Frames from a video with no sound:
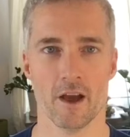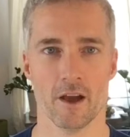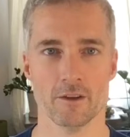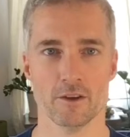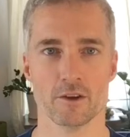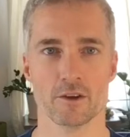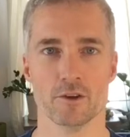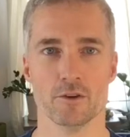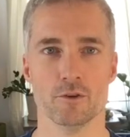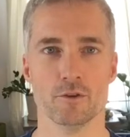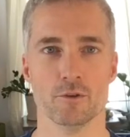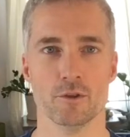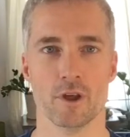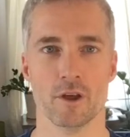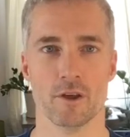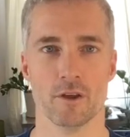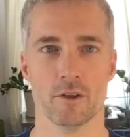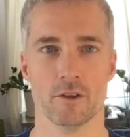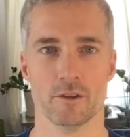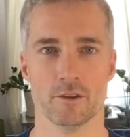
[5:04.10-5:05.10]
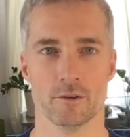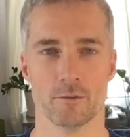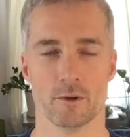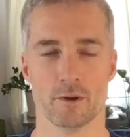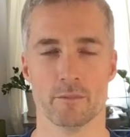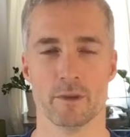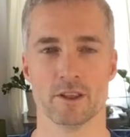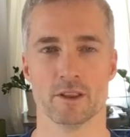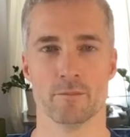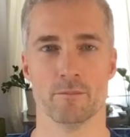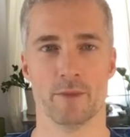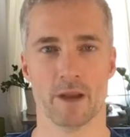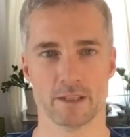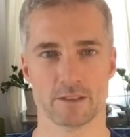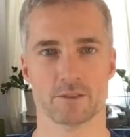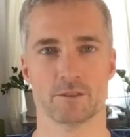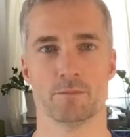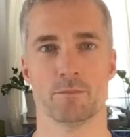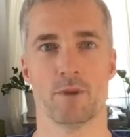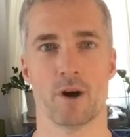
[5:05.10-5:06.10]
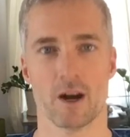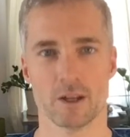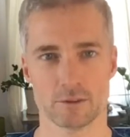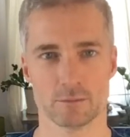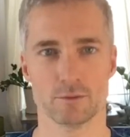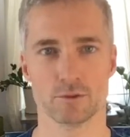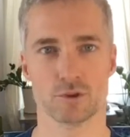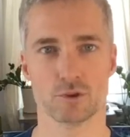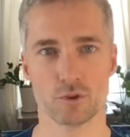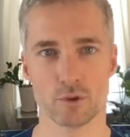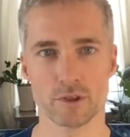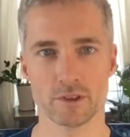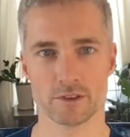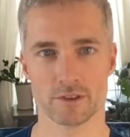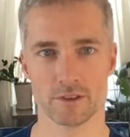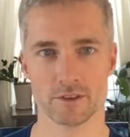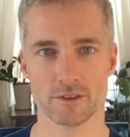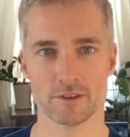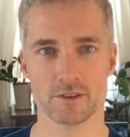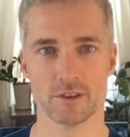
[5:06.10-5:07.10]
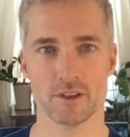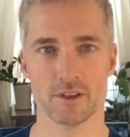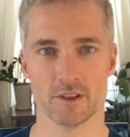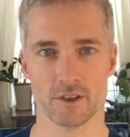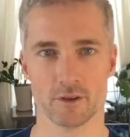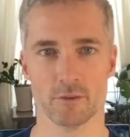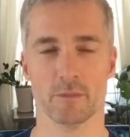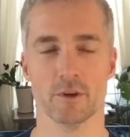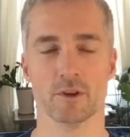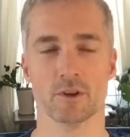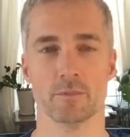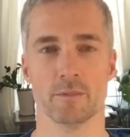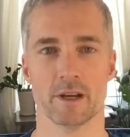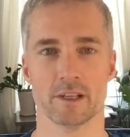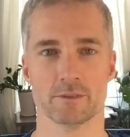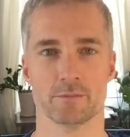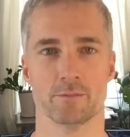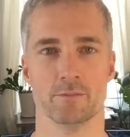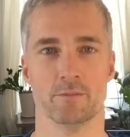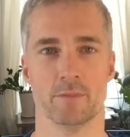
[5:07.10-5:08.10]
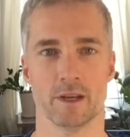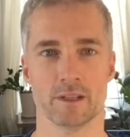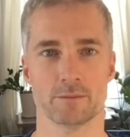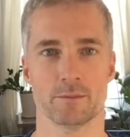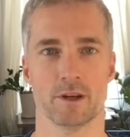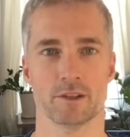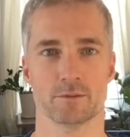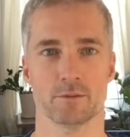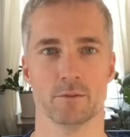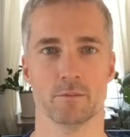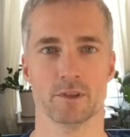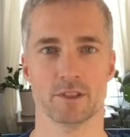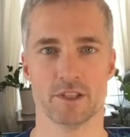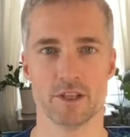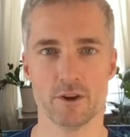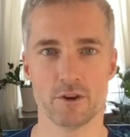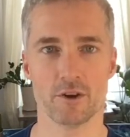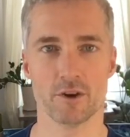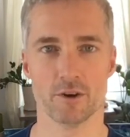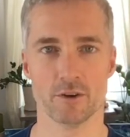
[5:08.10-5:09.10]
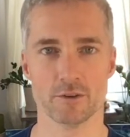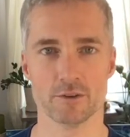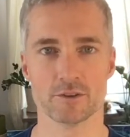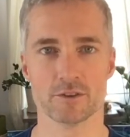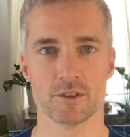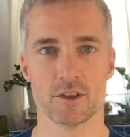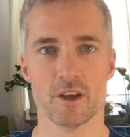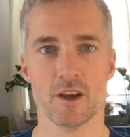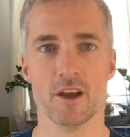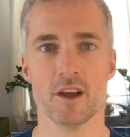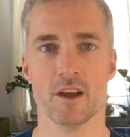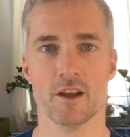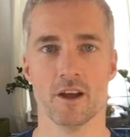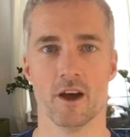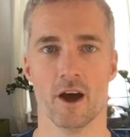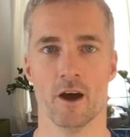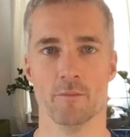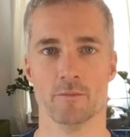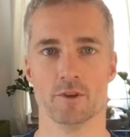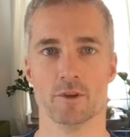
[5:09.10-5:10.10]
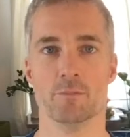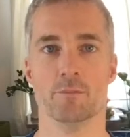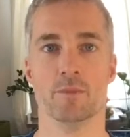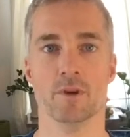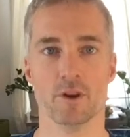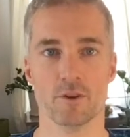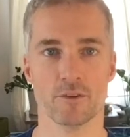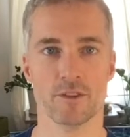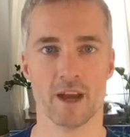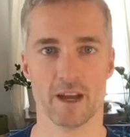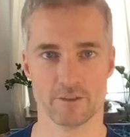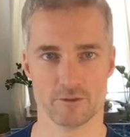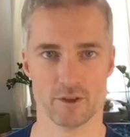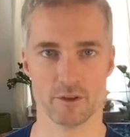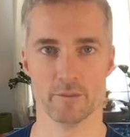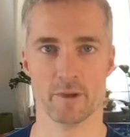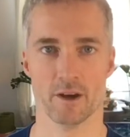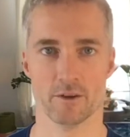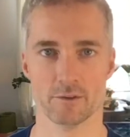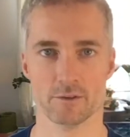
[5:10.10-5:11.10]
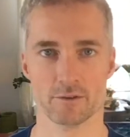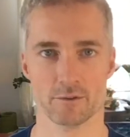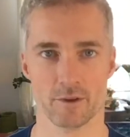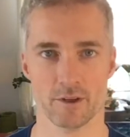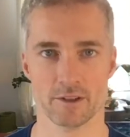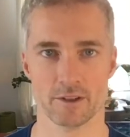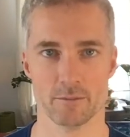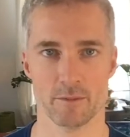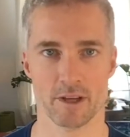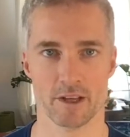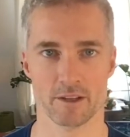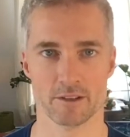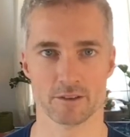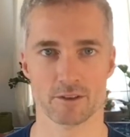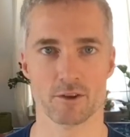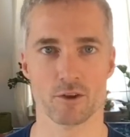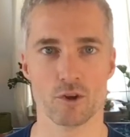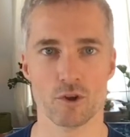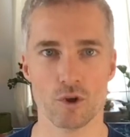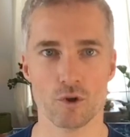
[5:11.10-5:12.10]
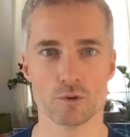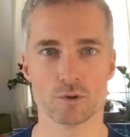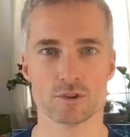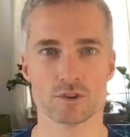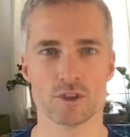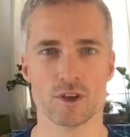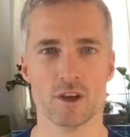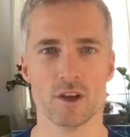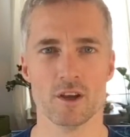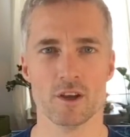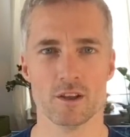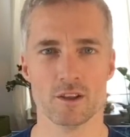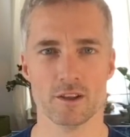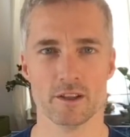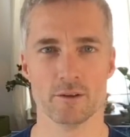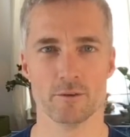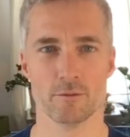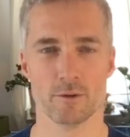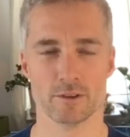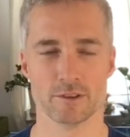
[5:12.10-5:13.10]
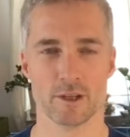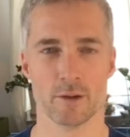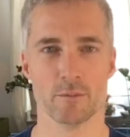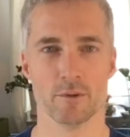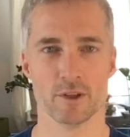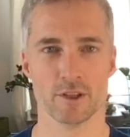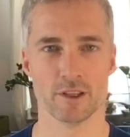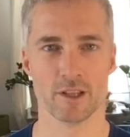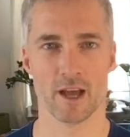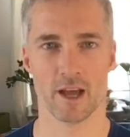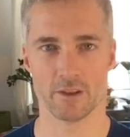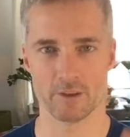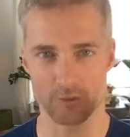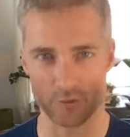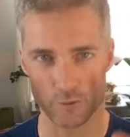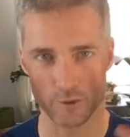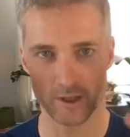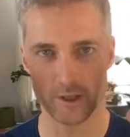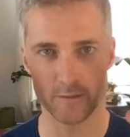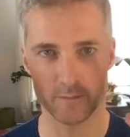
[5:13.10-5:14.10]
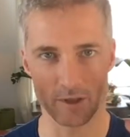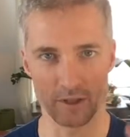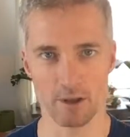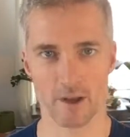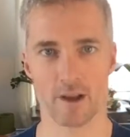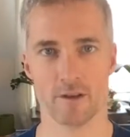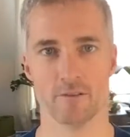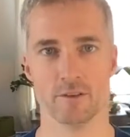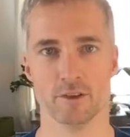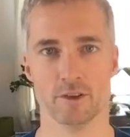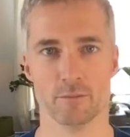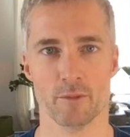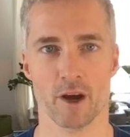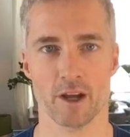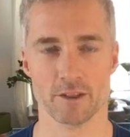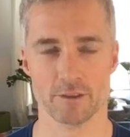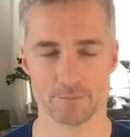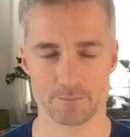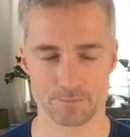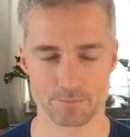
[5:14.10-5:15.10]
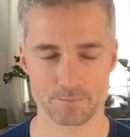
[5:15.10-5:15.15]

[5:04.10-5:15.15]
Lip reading: you want to make the best possible choices. You're going to build the best possible materials to build that dream house, right? To make it as closely resembling that dream that you have in your mind.